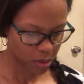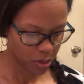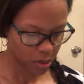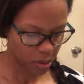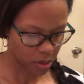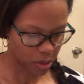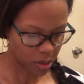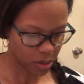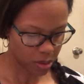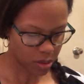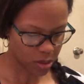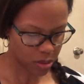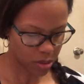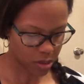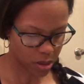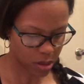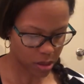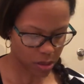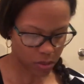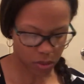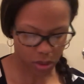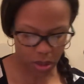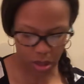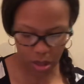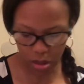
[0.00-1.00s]
let's see,
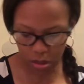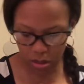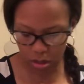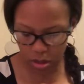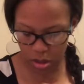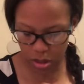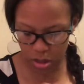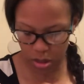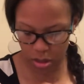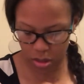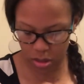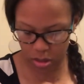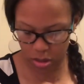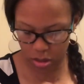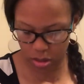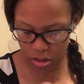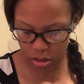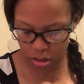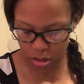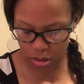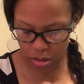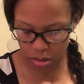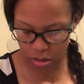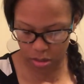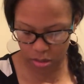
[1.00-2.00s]
what all did it consist
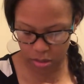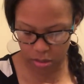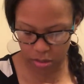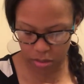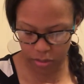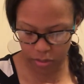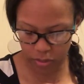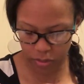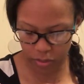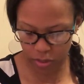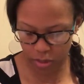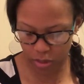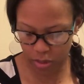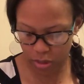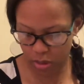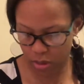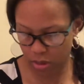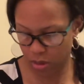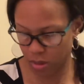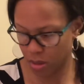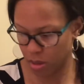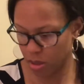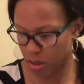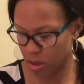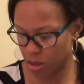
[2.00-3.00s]
of?
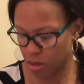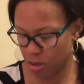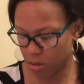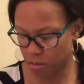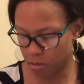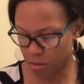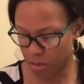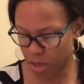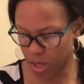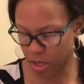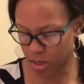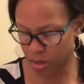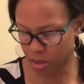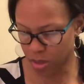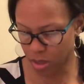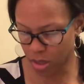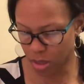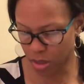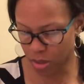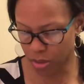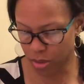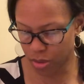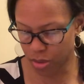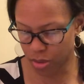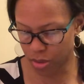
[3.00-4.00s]

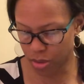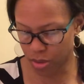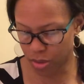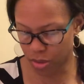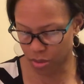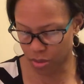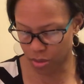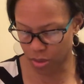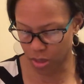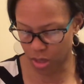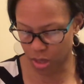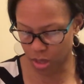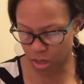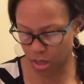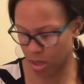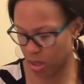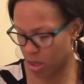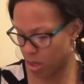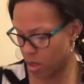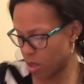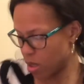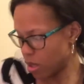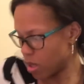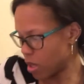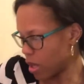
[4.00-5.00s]
Med-Surg 3
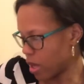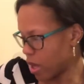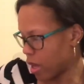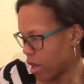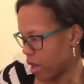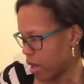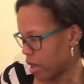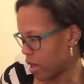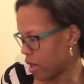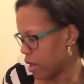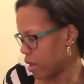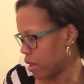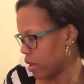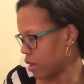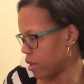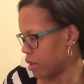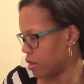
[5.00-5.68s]
had,